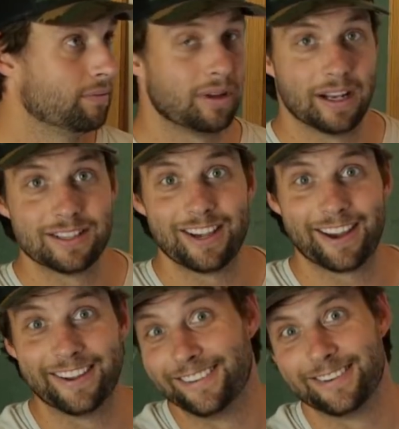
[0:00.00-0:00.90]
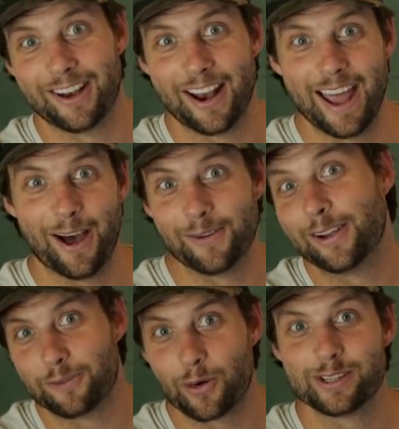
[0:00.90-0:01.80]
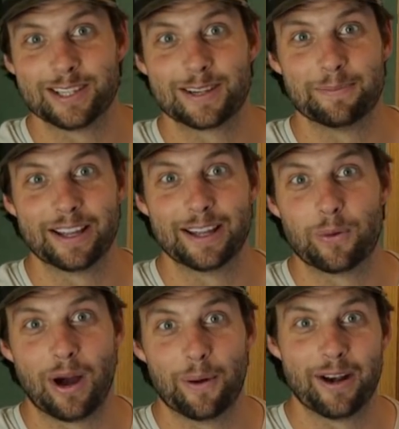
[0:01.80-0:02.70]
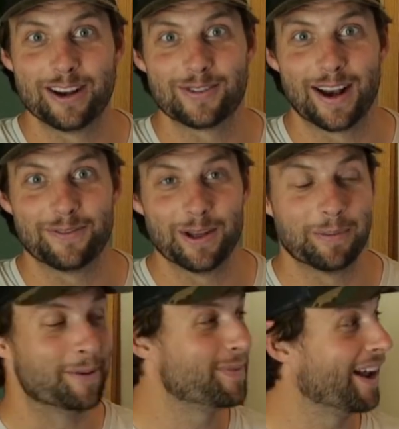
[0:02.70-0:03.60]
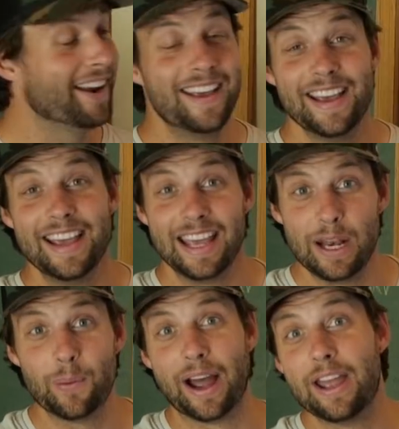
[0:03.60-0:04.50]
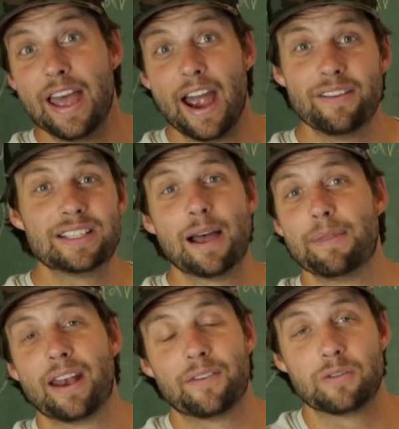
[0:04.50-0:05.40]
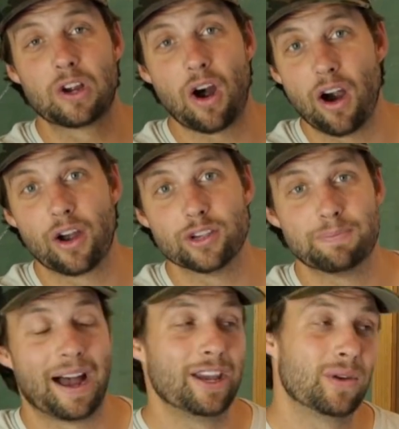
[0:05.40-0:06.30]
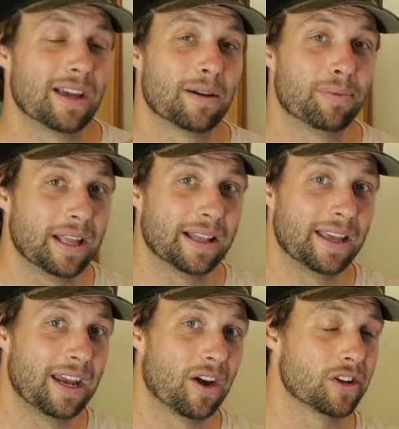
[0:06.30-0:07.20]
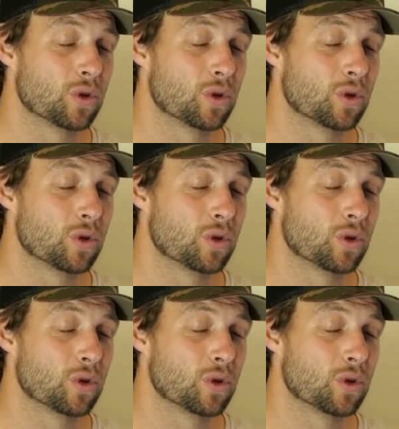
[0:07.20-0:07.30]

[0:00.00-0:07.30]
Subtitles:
in a second. Not now. Of course, it's completely quiet when I try to film it. But anyway, every time that a car goes by, you can completely hear it.